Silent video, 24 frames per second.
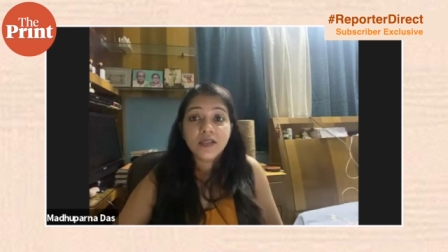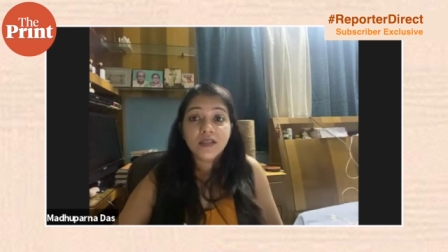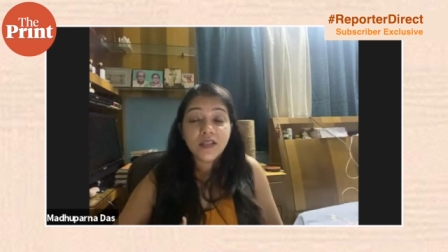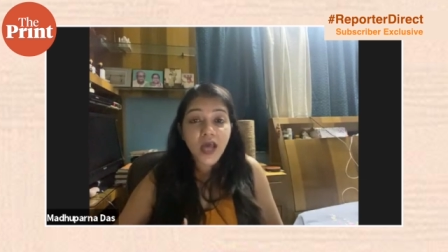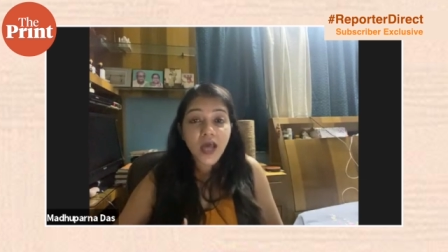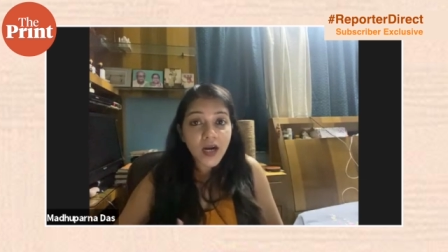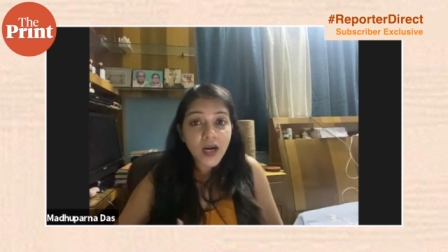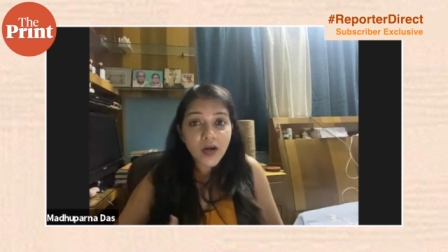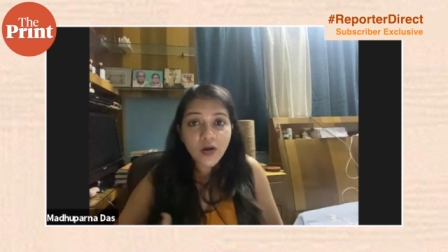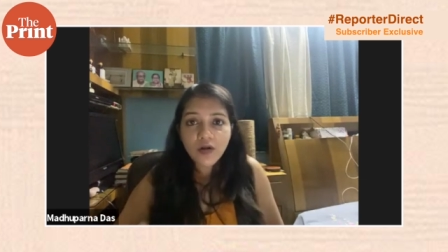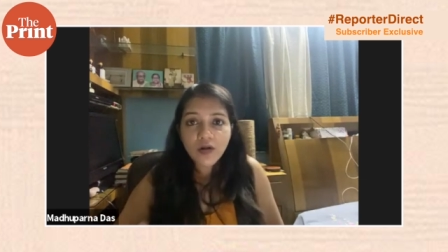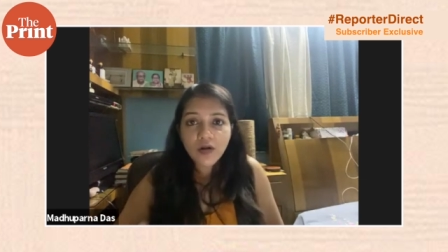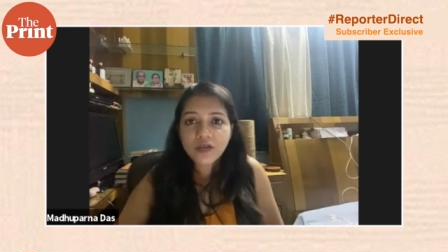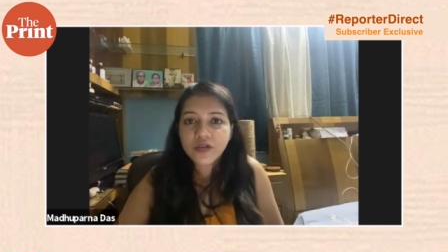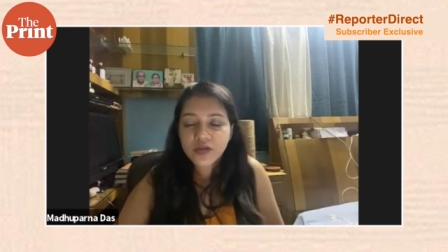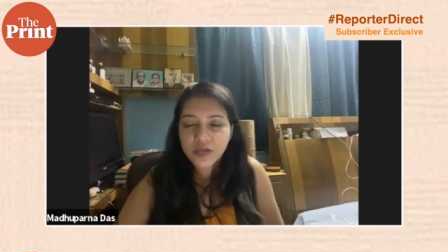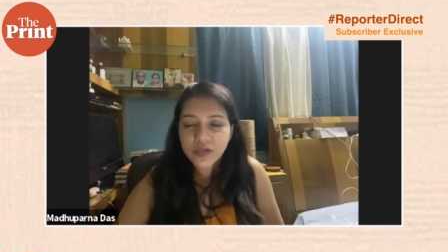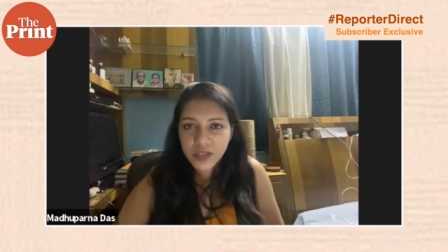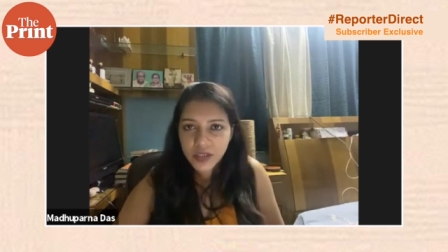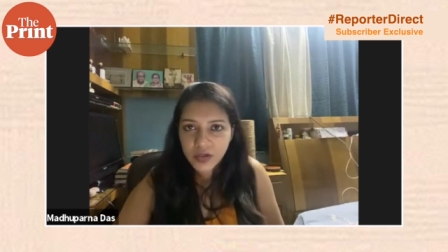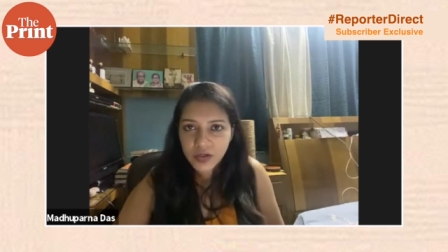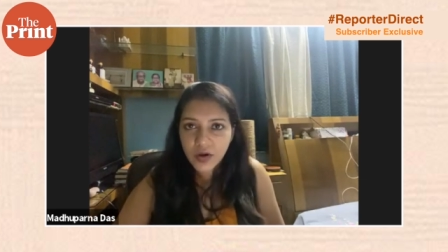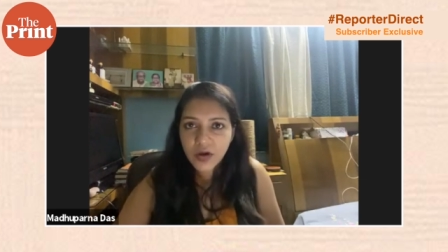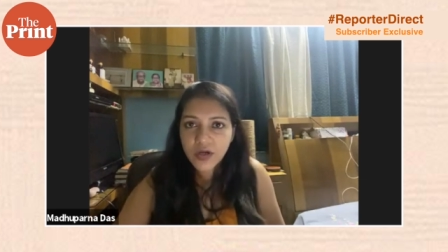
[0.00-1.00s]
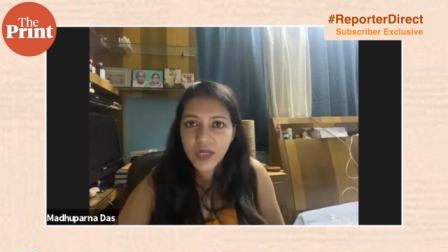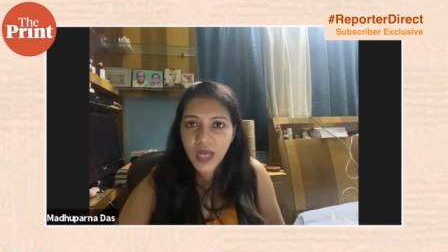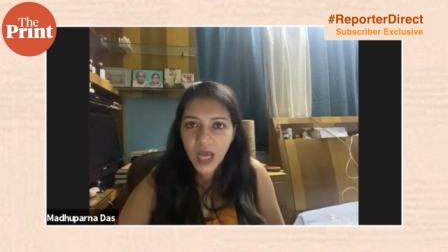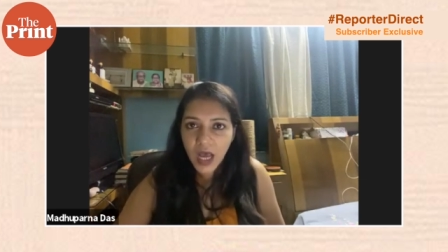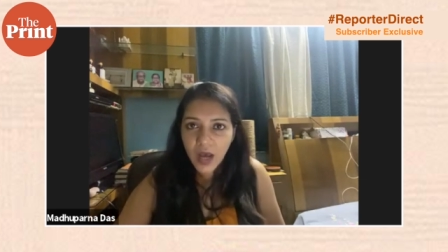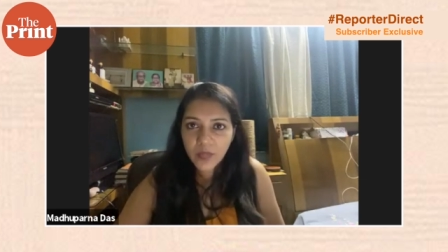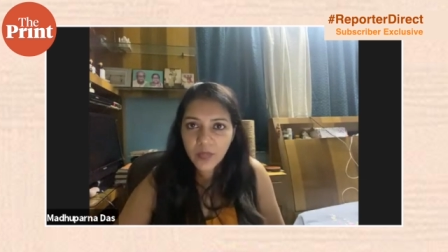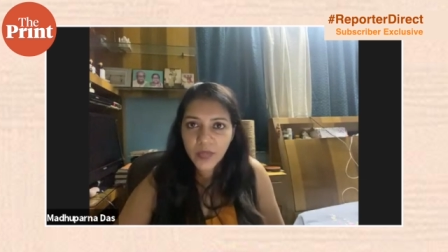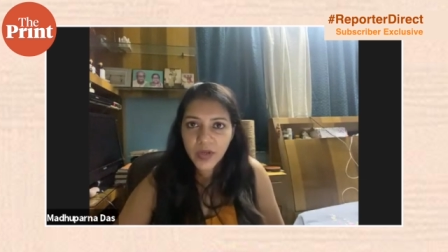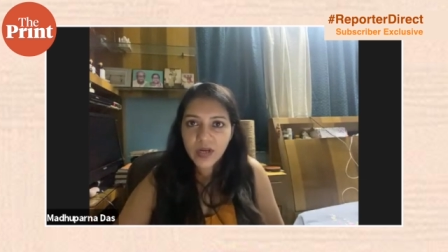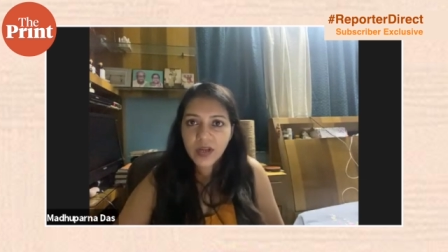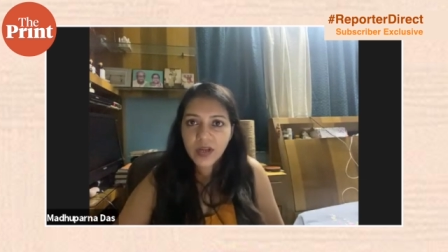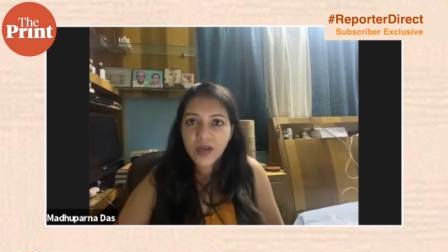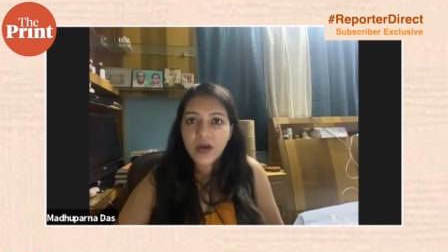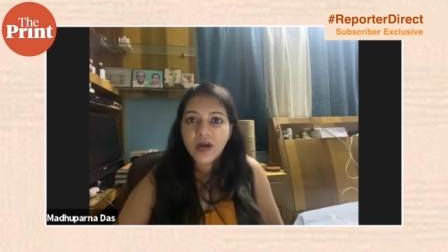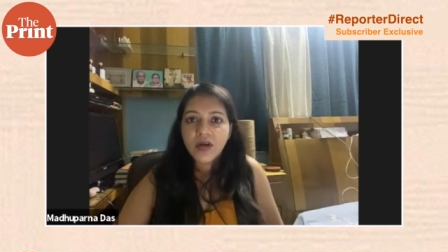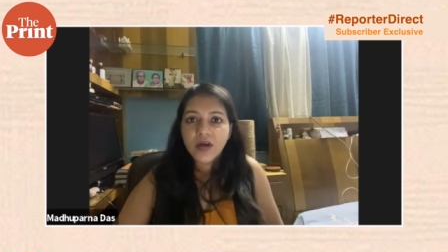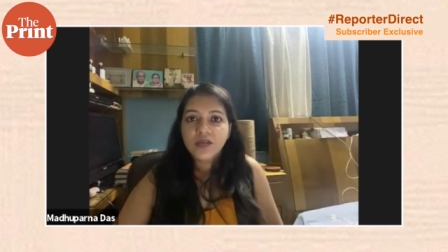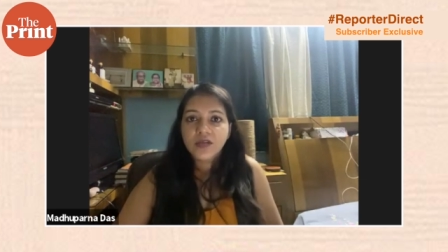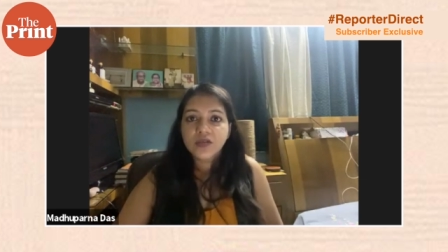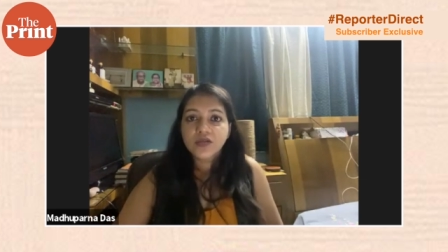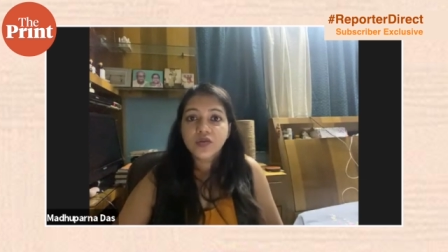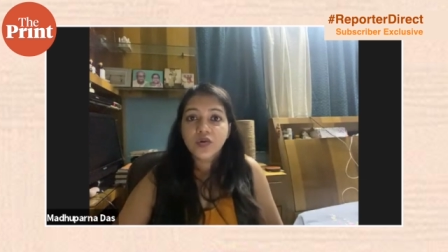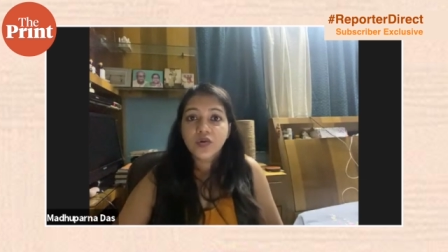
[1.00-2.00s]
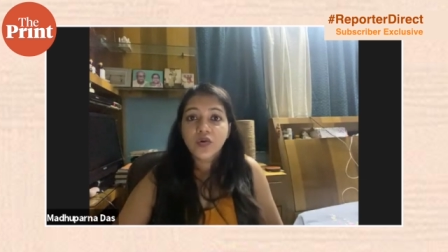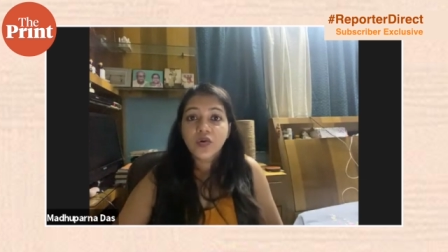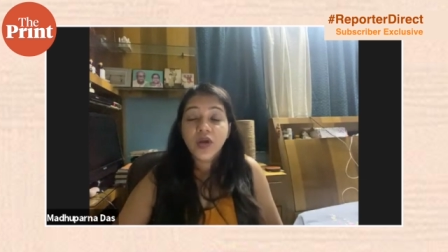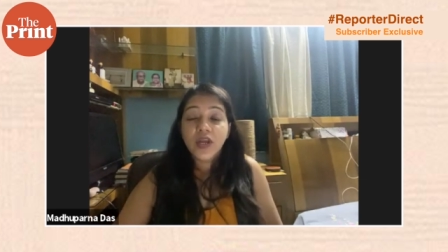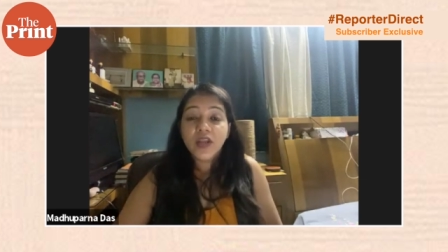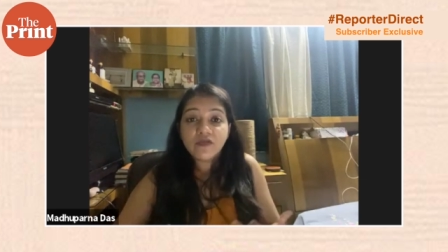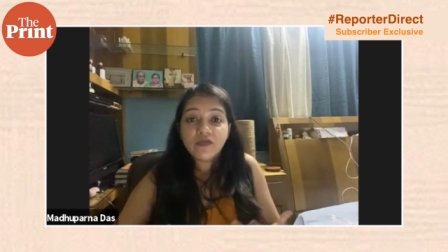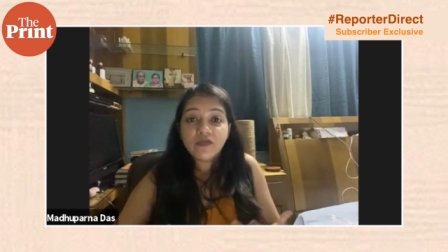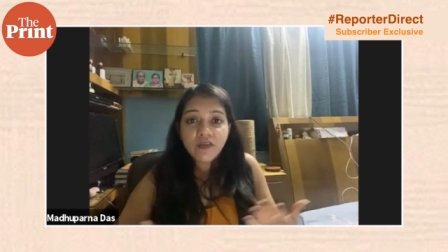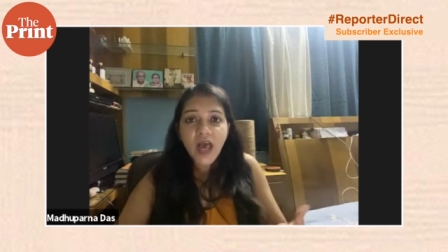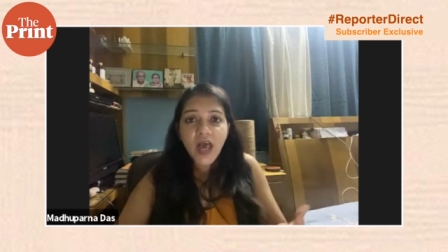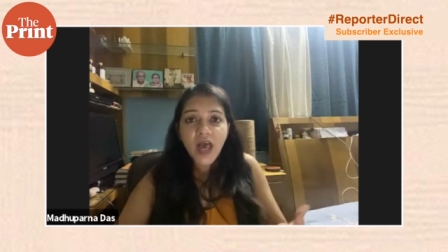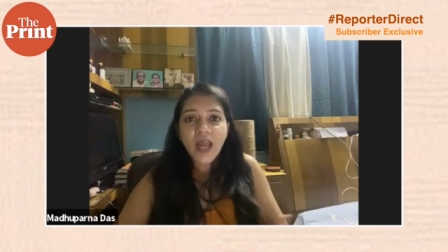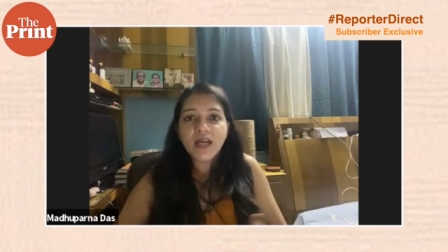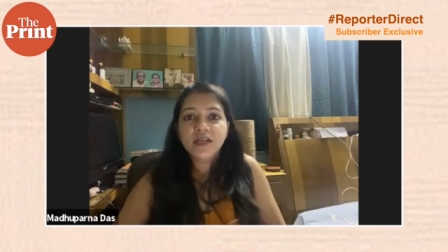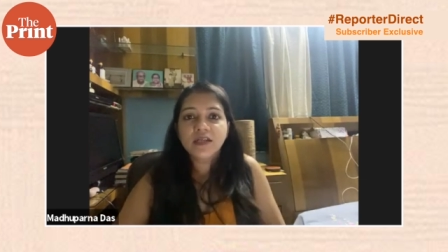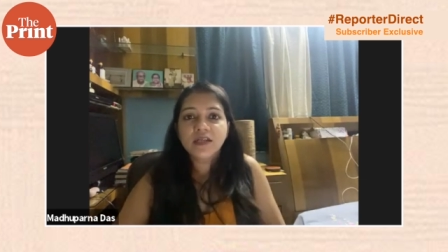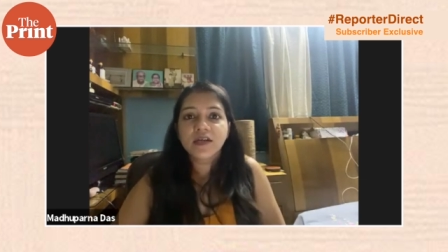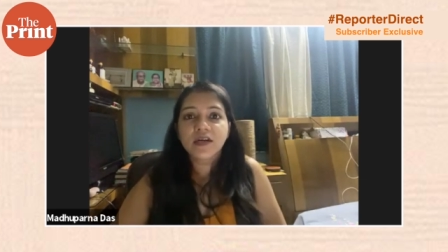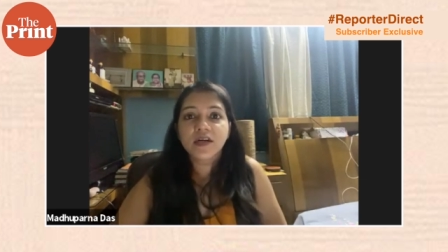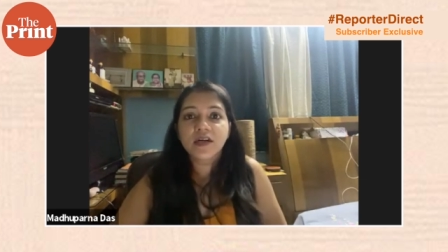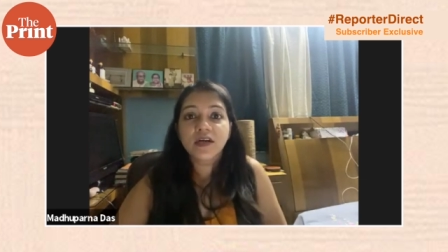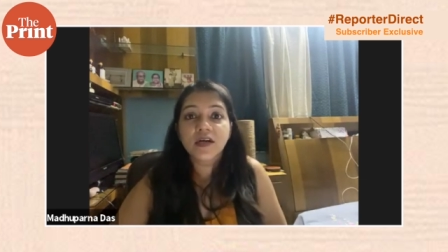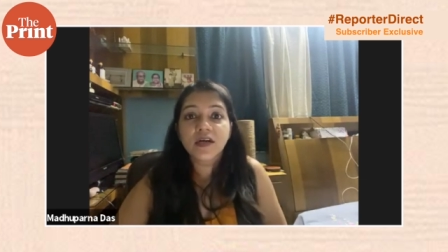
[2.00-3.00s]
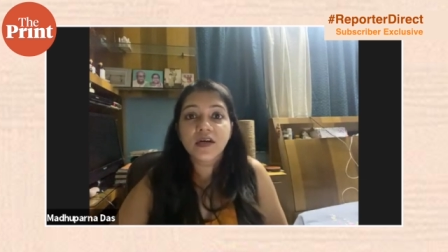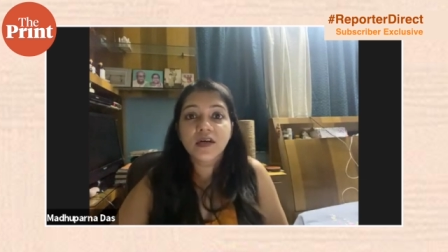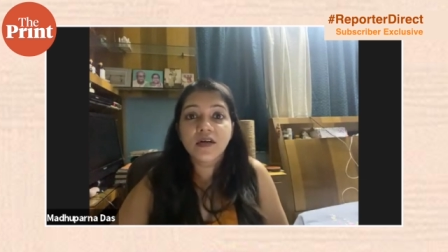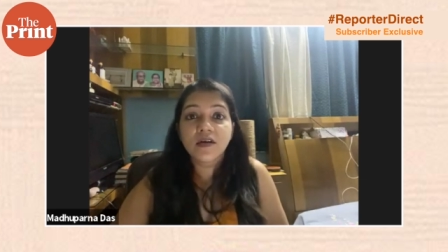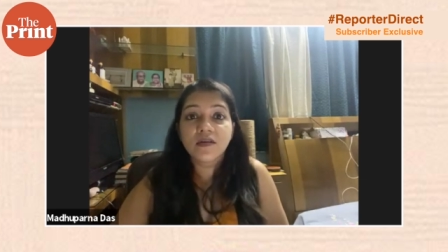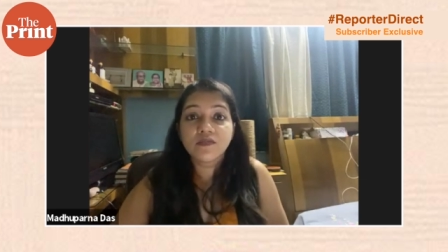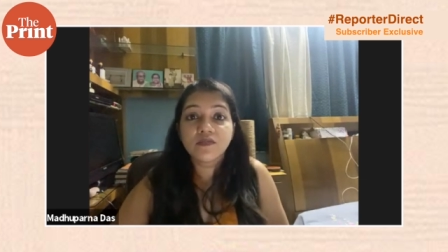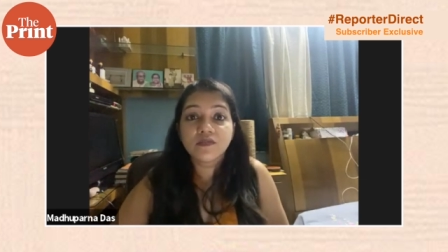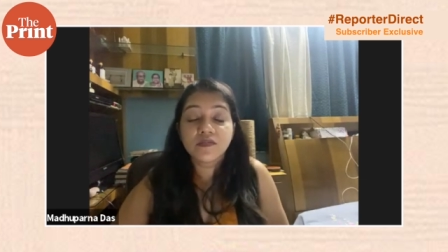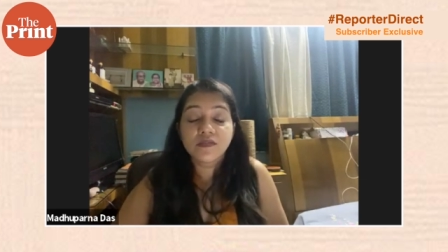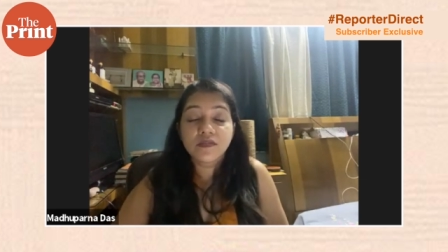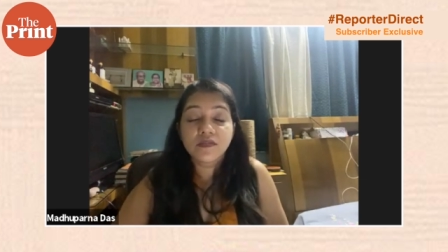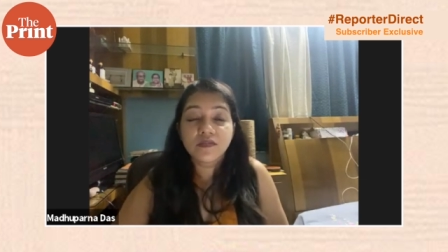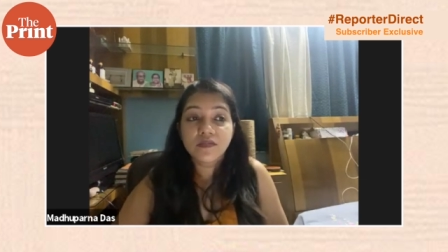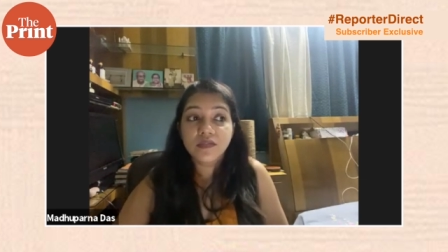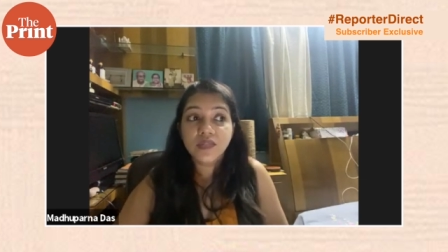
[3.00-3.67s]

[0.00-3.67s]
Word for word: that also did not happen so in fact um,